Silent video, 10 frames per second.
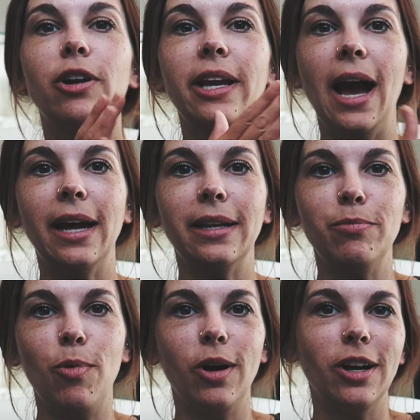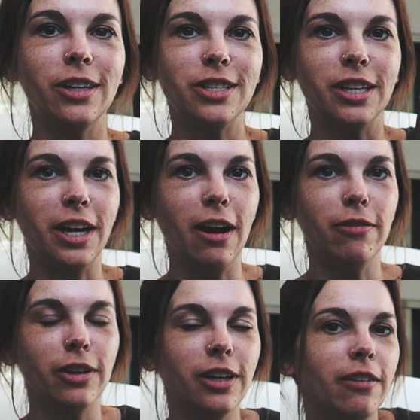already added more to the
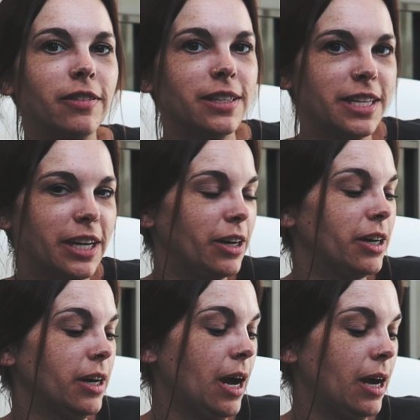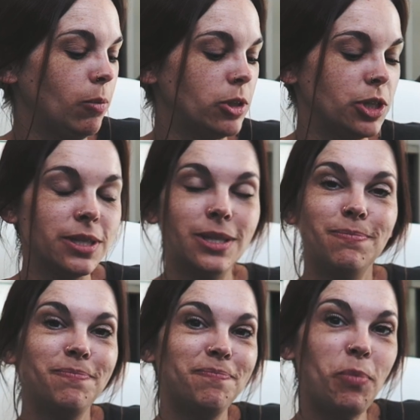cover of this here, which is
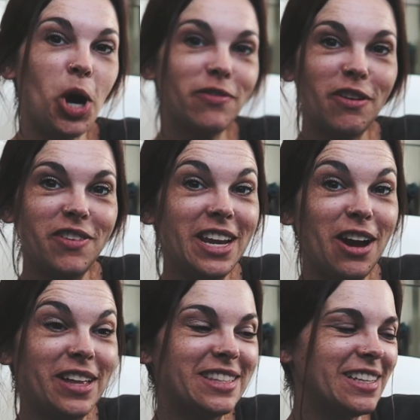part of a video that's